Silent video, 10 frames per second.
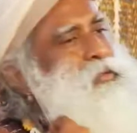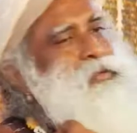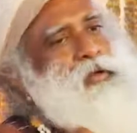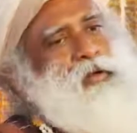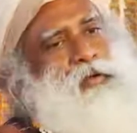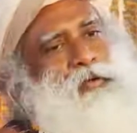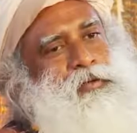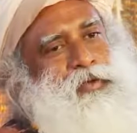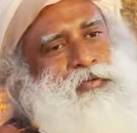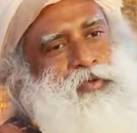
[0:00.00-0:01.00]

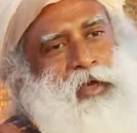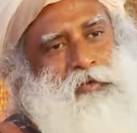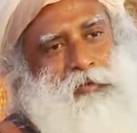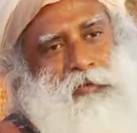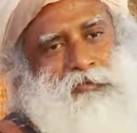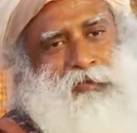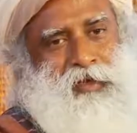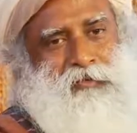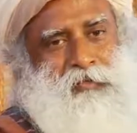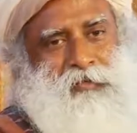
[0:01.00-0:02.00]
So, if you have to be
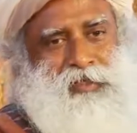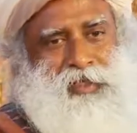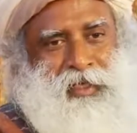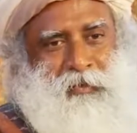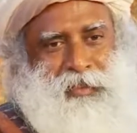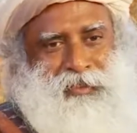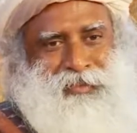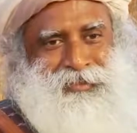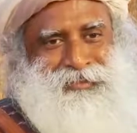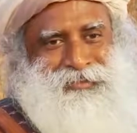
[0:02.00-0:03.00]
freed from this ailment,